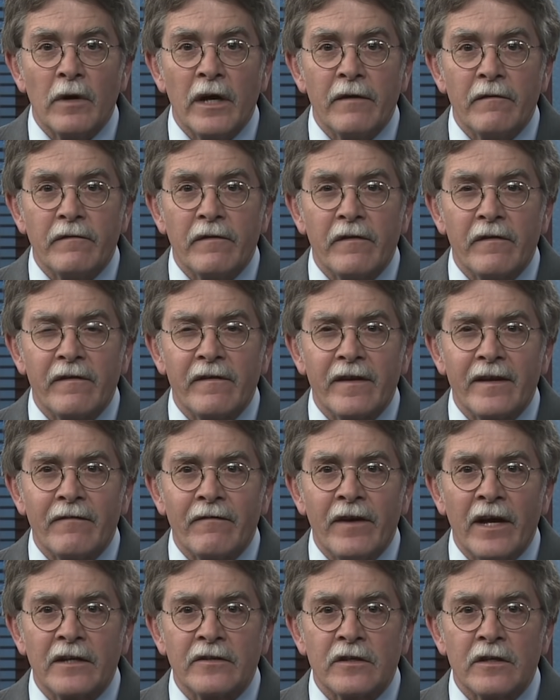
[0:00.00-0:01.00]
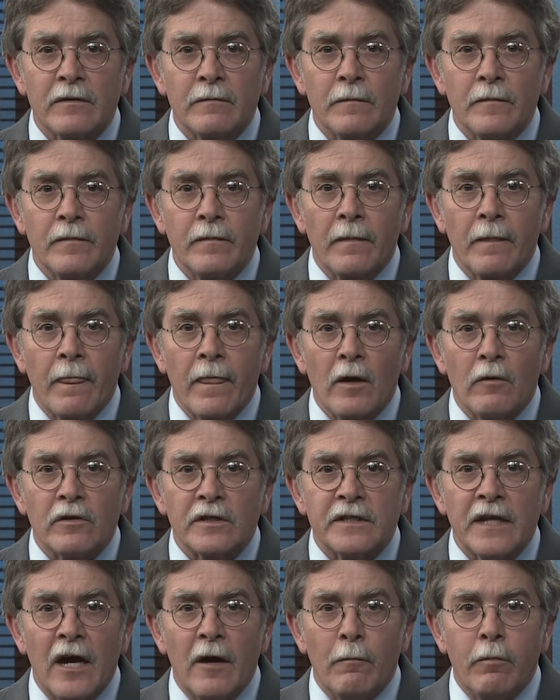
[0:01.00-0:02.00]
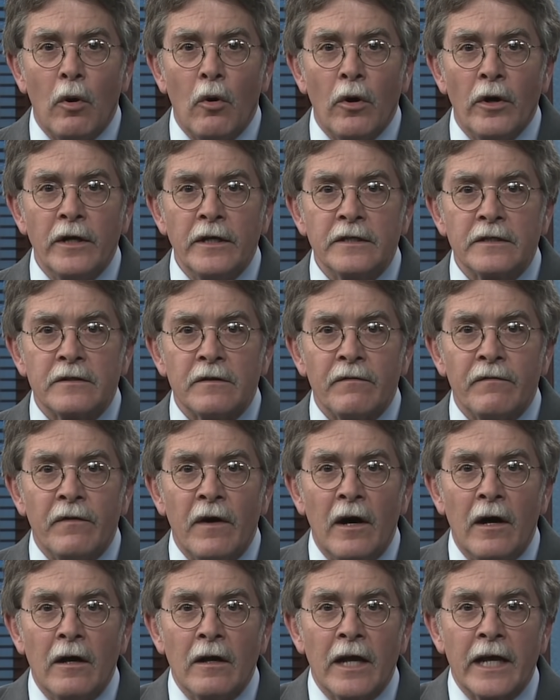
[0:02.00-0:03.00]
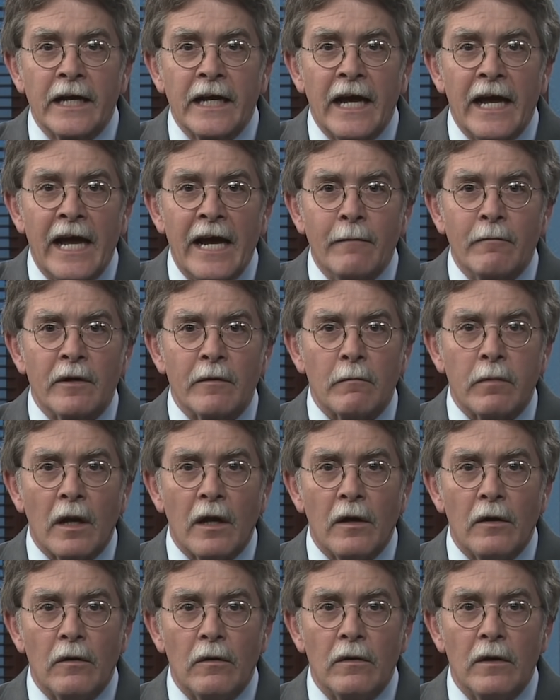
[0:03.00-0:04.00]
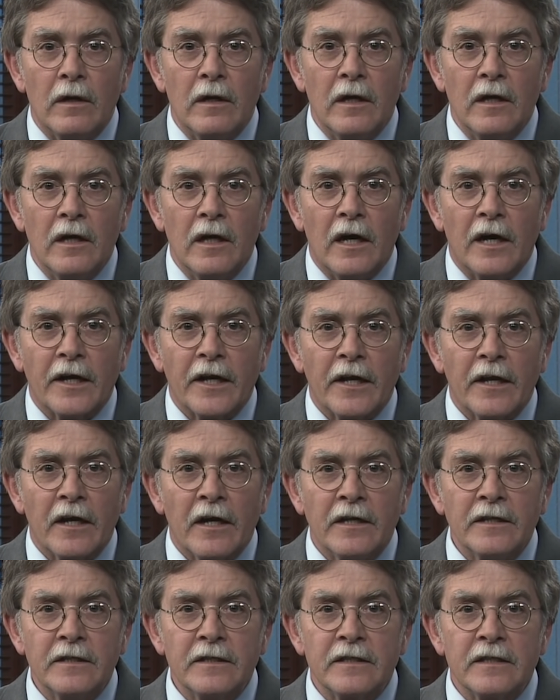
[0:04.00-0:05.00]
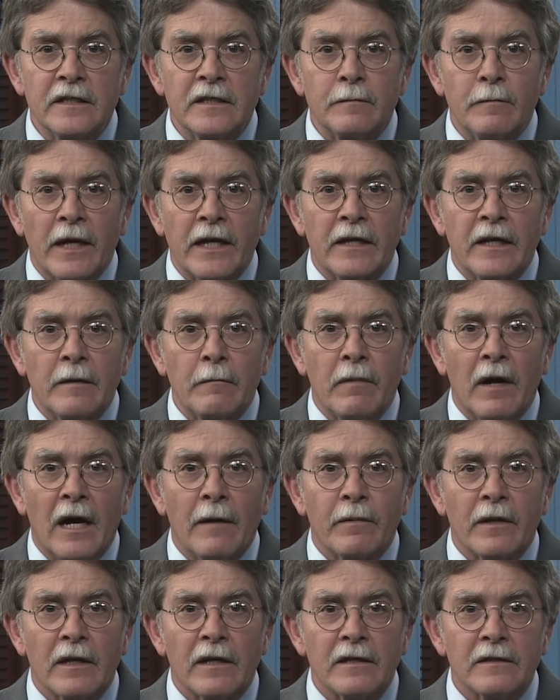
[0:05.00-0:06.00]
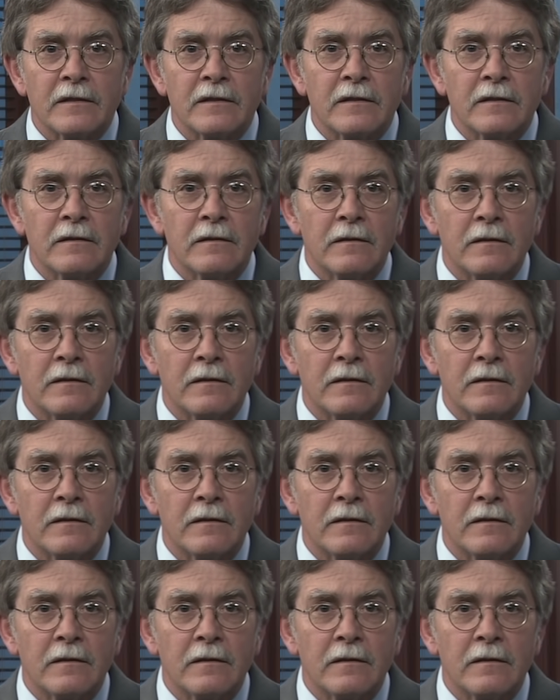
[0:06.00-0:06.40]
wave of infection was now poised to fall like a hammer blow on an unsuspecting populace.